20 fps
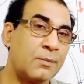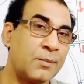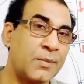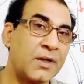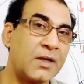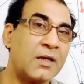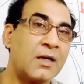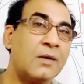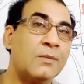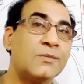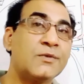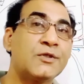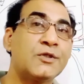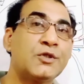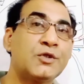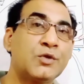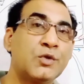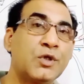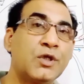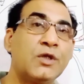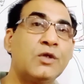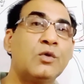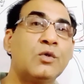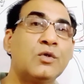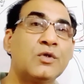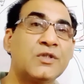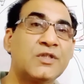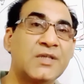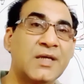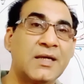becomes
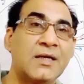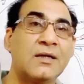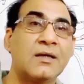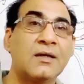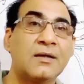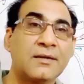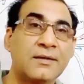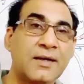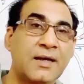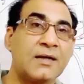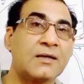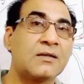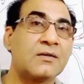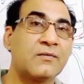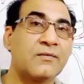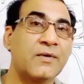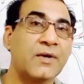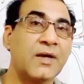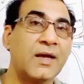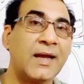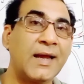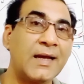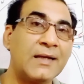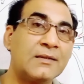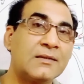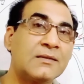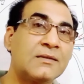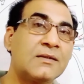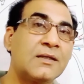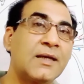urinogenital duct
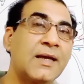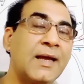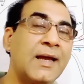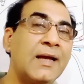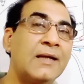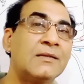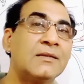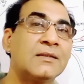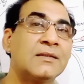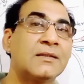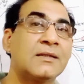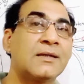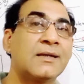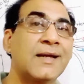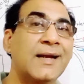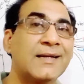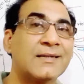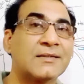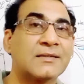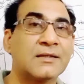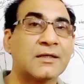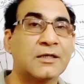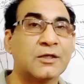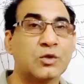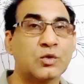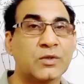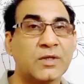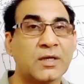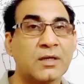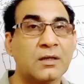as it gets
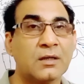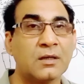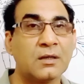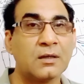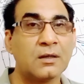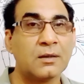into the